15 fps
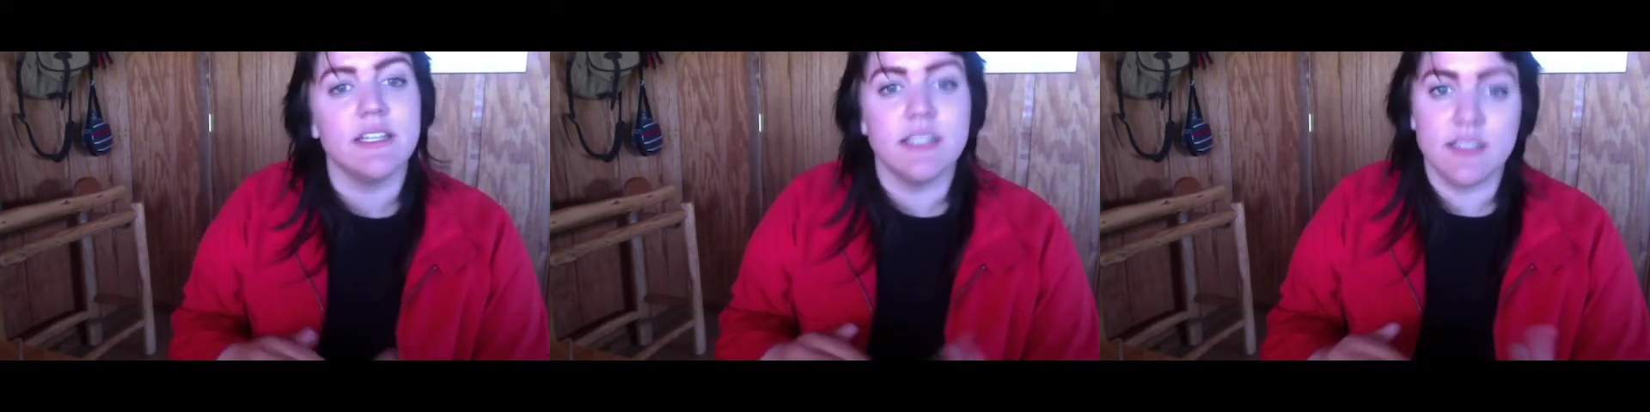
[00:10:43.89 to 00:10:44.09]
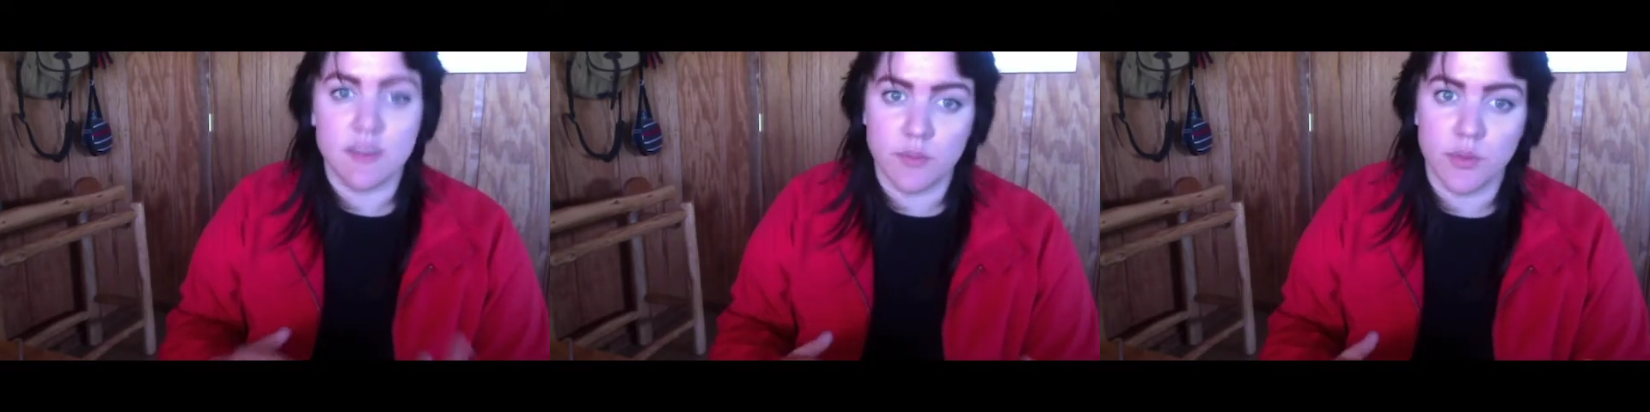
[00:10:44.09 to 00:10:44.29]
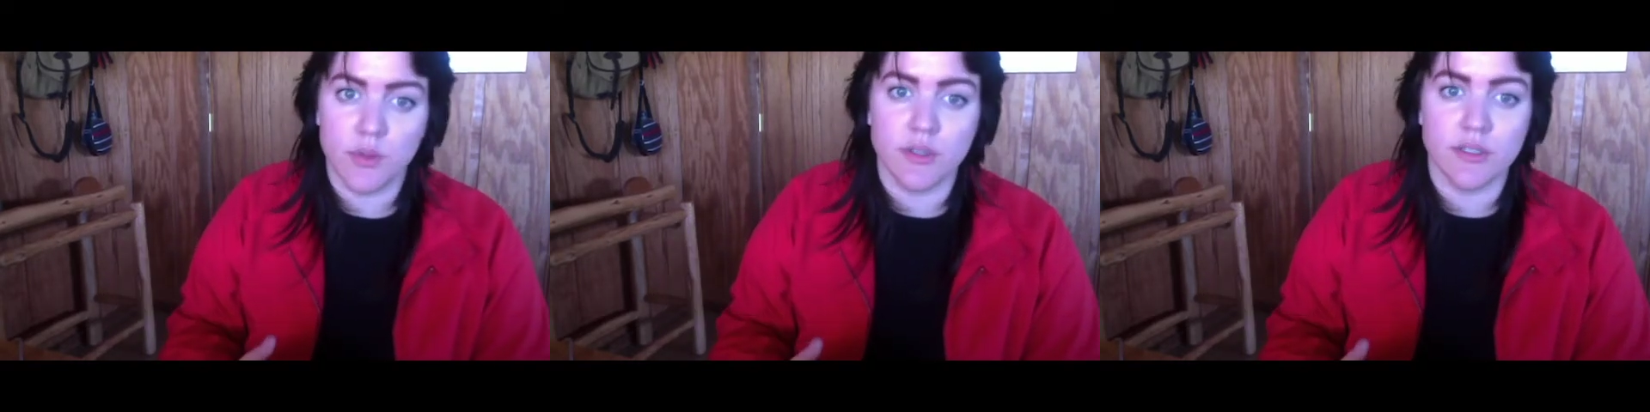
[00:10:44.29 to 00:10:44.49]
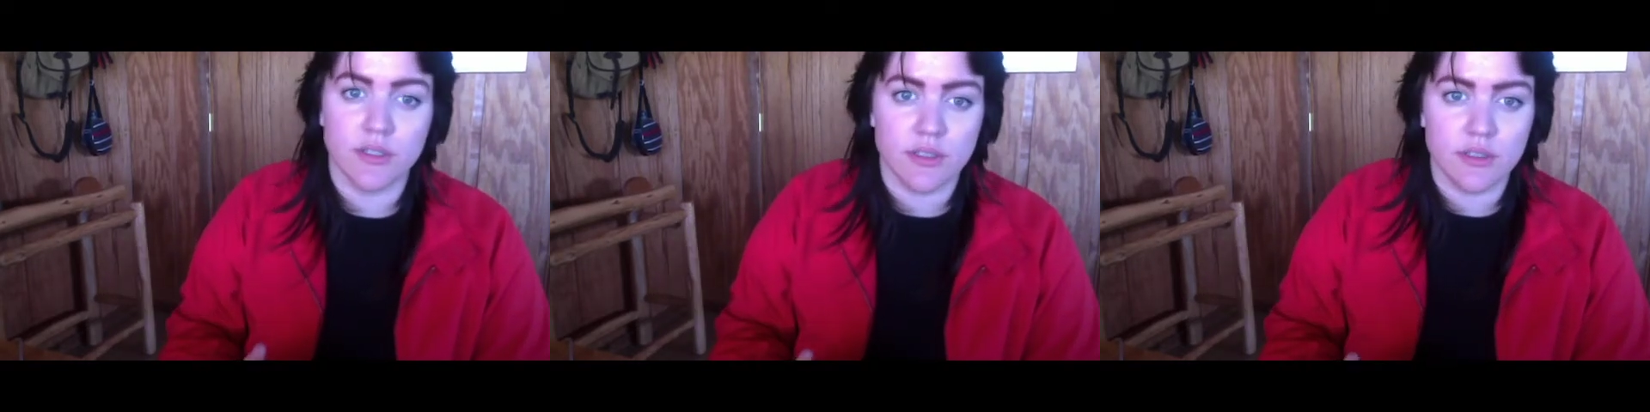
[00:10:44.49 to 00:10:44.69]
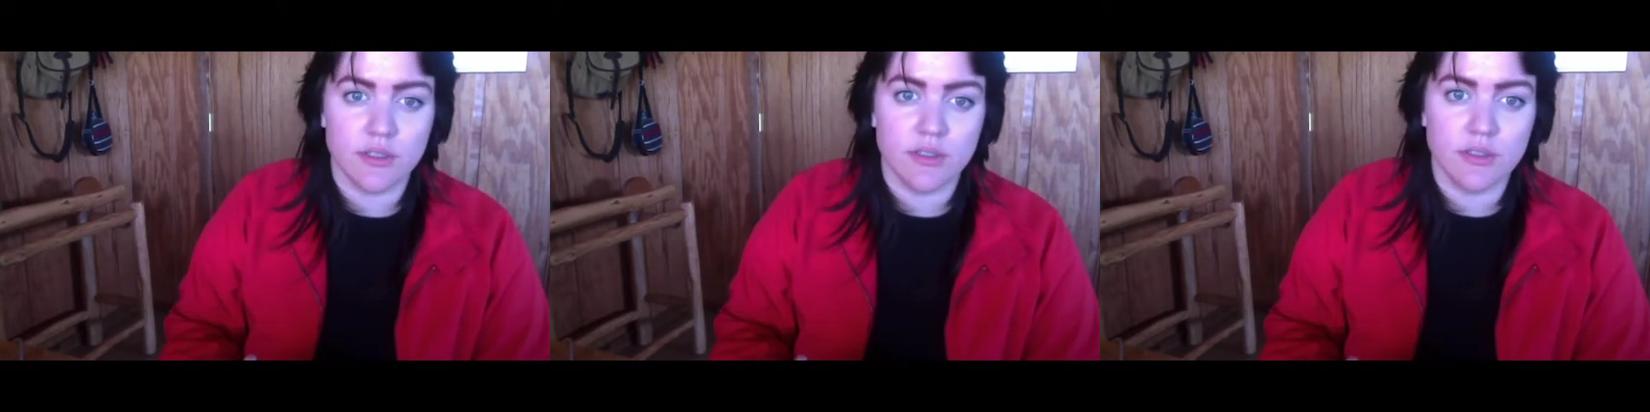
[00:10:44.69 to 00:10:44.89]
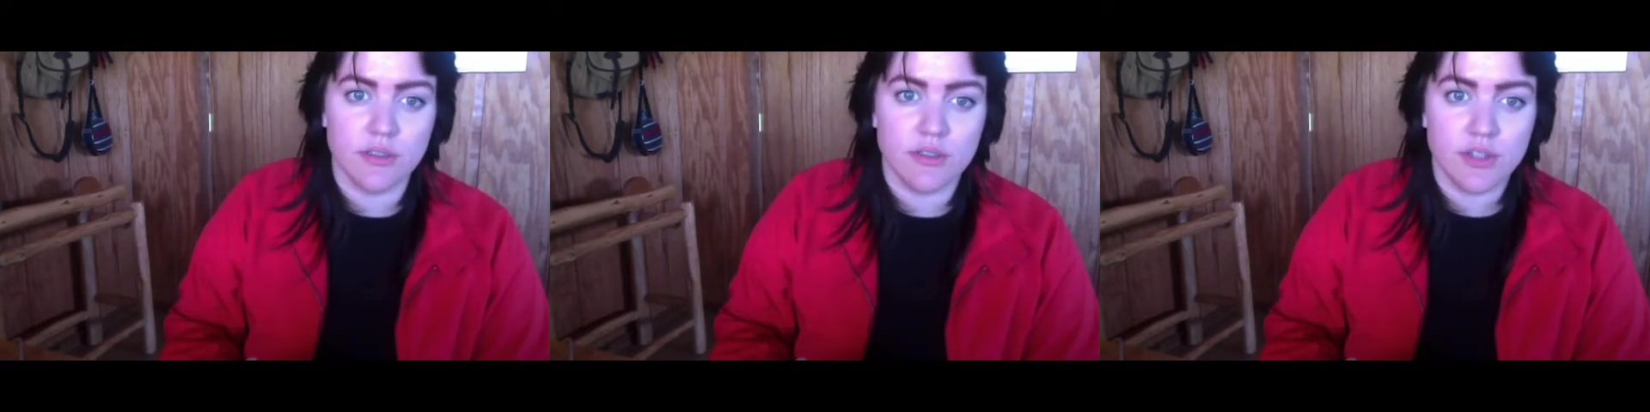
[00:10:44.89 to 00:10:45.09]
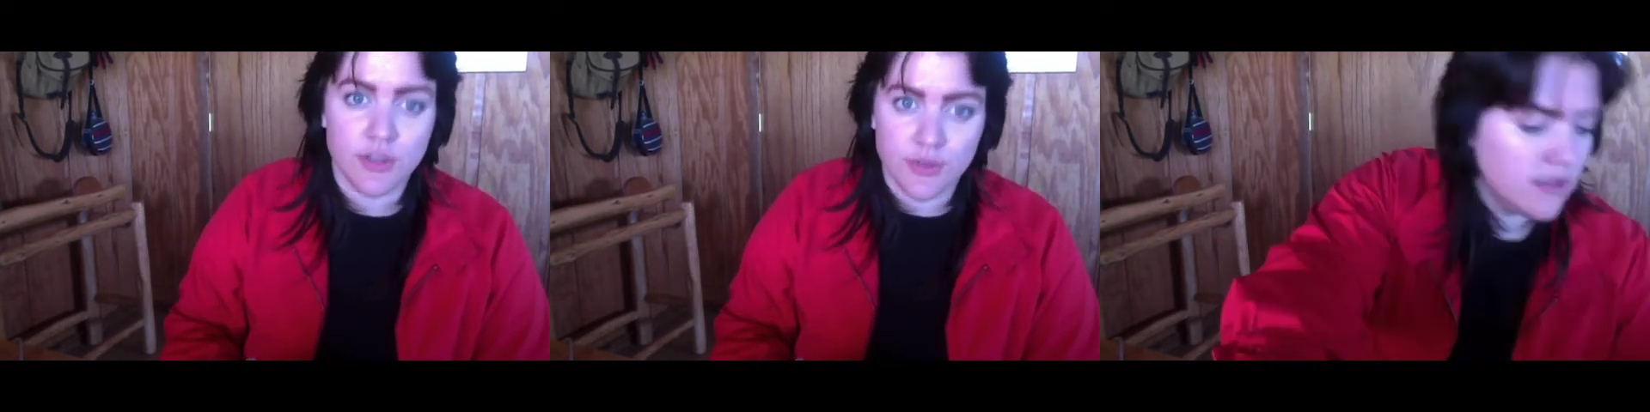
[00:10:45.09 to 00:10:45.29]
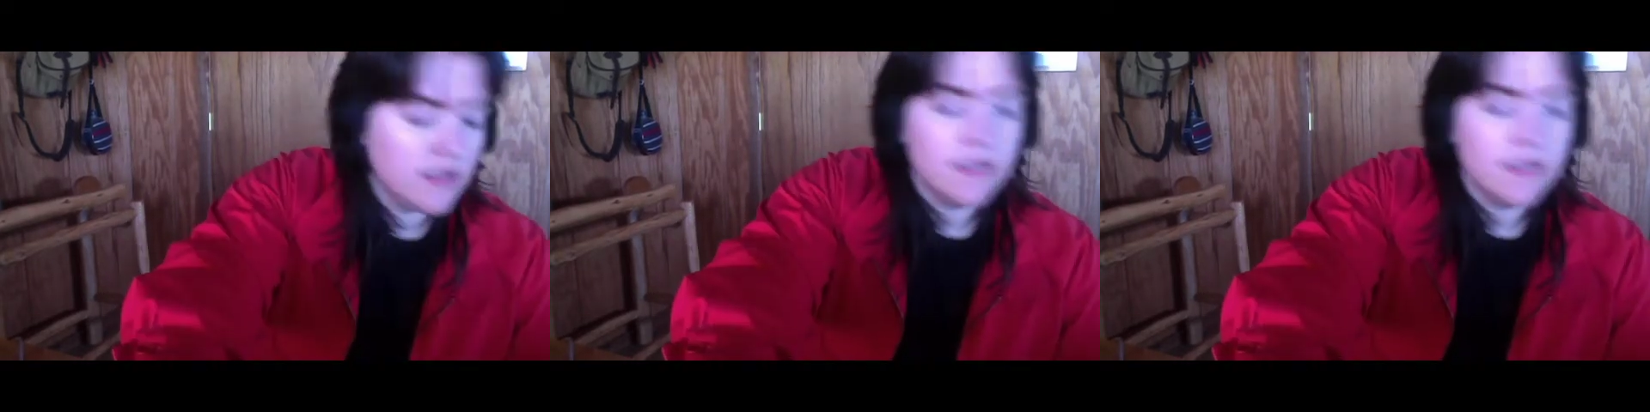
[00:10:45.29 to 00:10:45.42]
is important too.